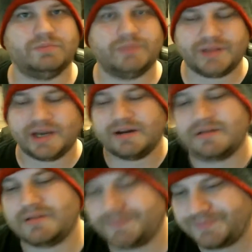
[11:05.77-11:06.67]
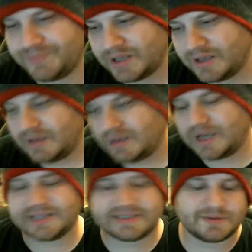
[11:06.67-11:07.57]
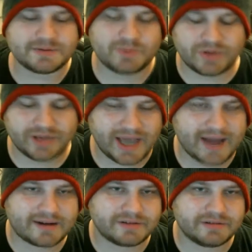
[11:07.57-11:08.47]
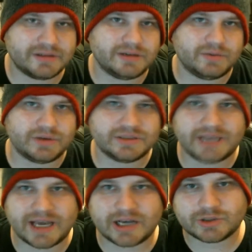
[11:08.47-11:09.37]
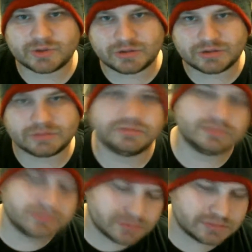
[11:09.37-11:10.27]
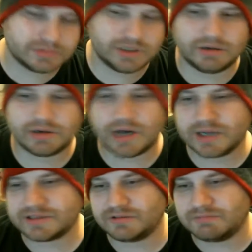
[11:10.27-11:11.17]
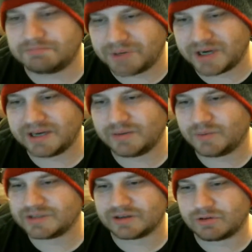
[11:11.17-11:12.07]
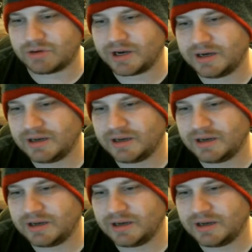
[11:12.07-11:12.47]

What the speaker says: there. And I guess that was more the actor than it was the actual, costume, but it wasn't great.